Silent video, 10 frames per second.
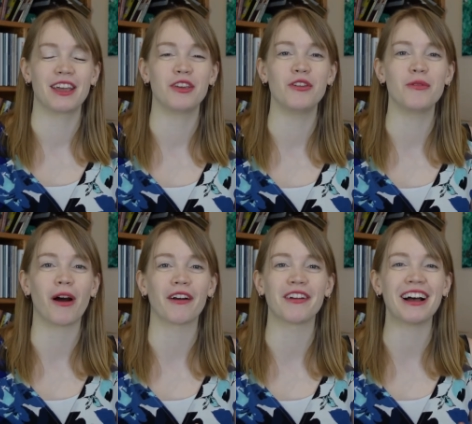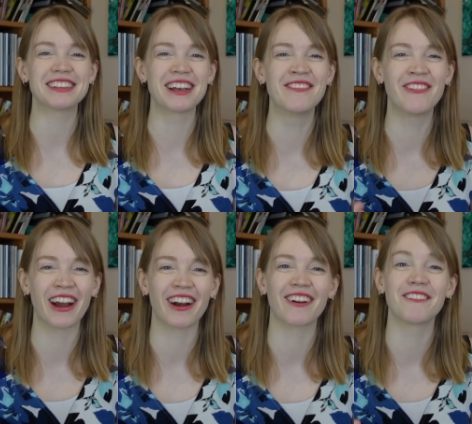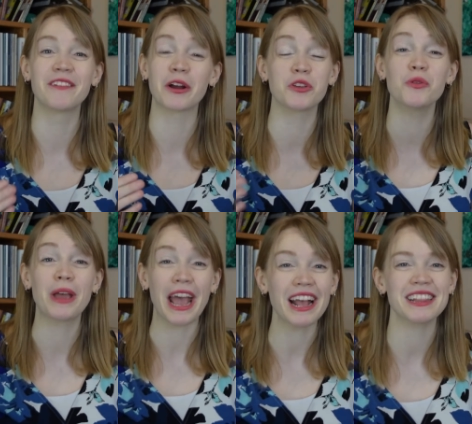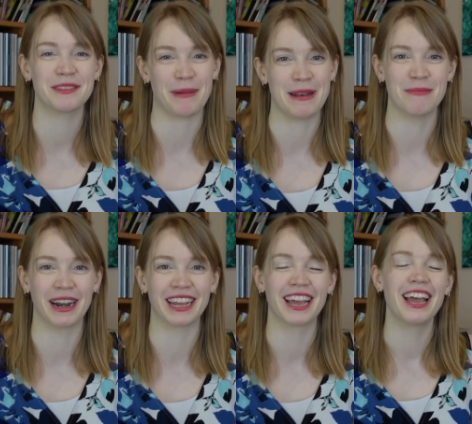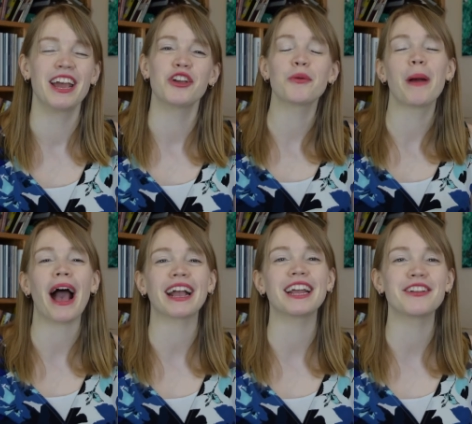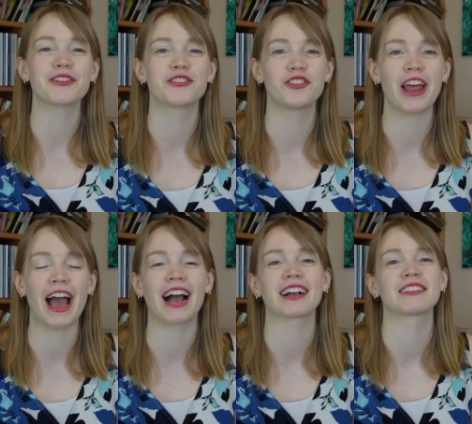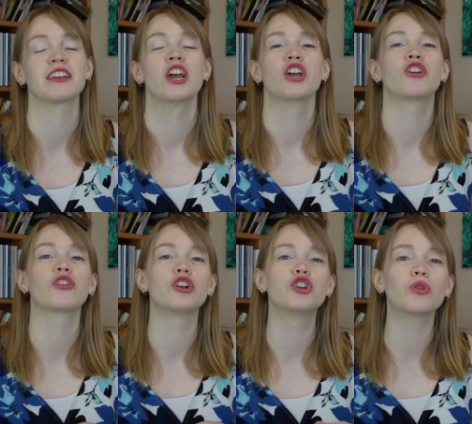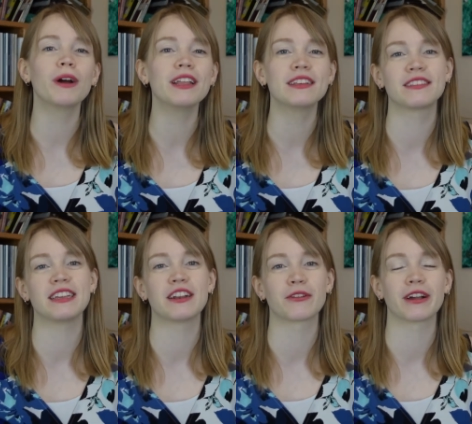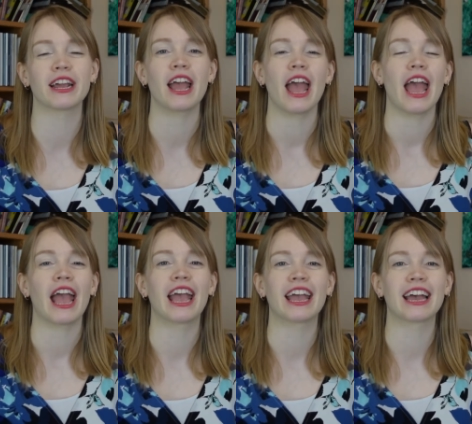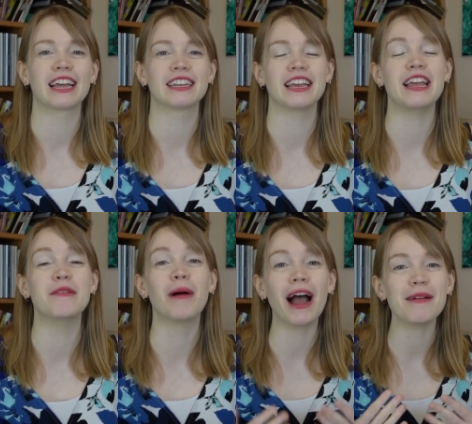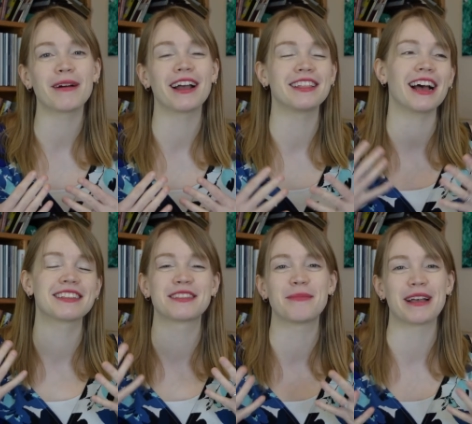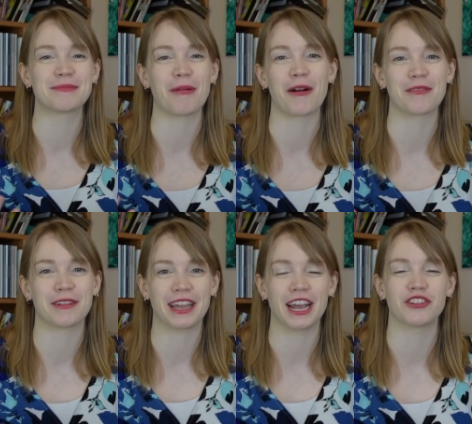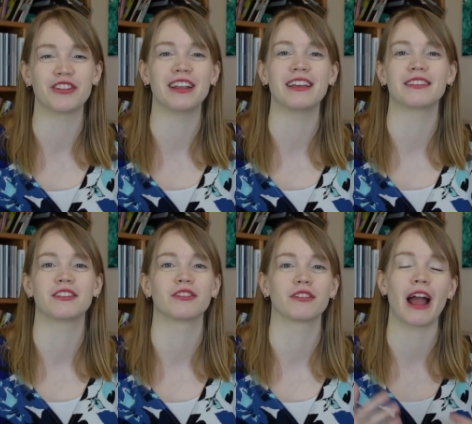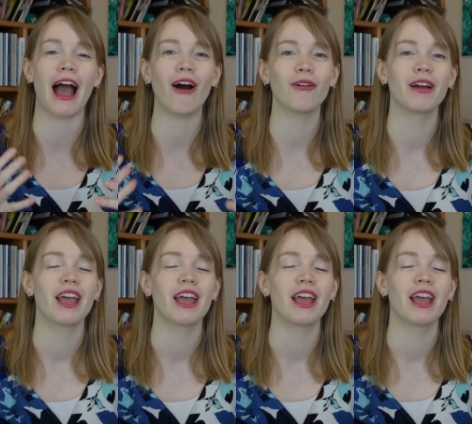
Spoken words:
you are not somewhere where you can spend money. You're packing your snacks, you're enjoying the scenery, and in my mind, that's the best part of vacation, is you're out